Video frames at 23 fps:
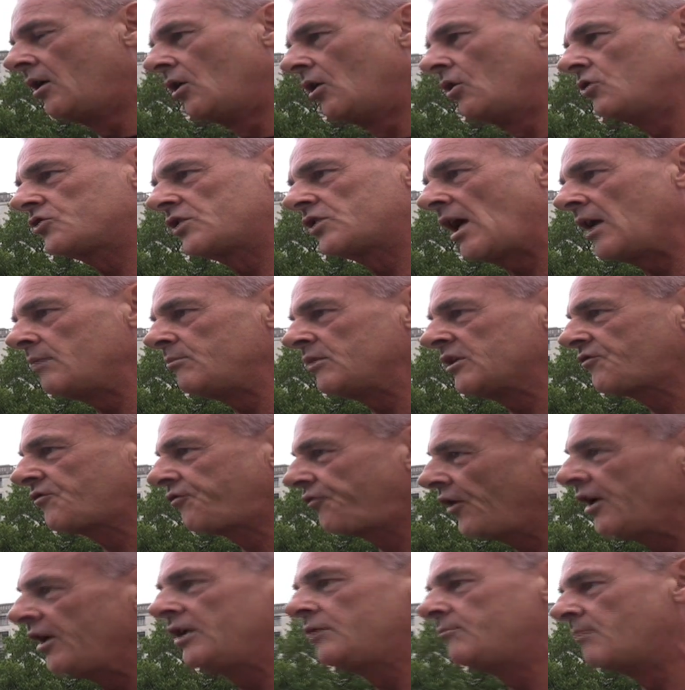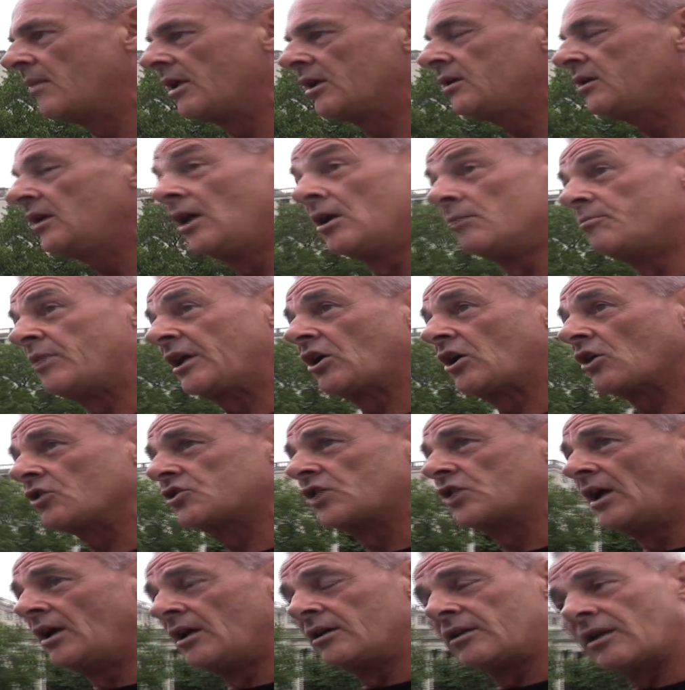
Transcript: whose name is Friedman, because